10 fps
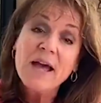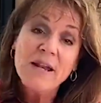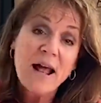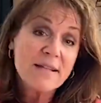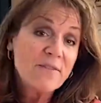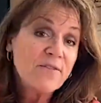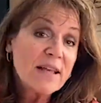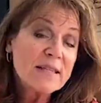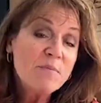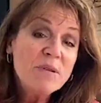Lots of
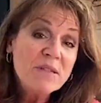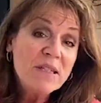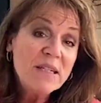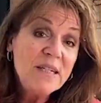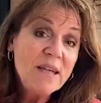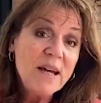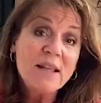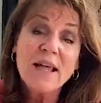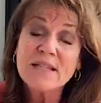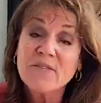flexibility,
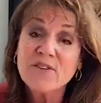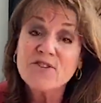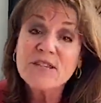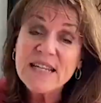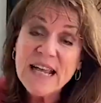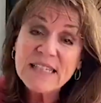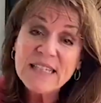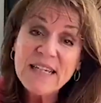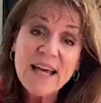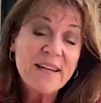lots of
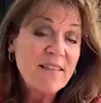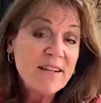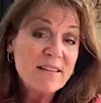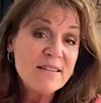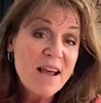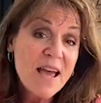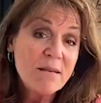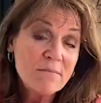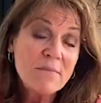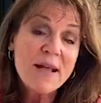understanding, and at the end of the day,
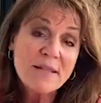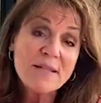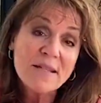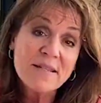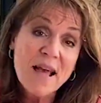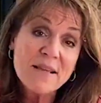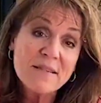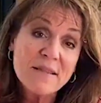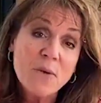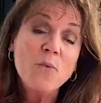lots of
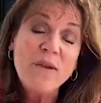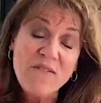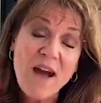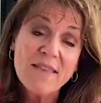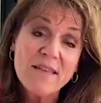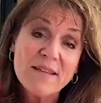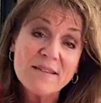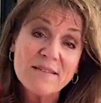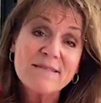success. We've got this.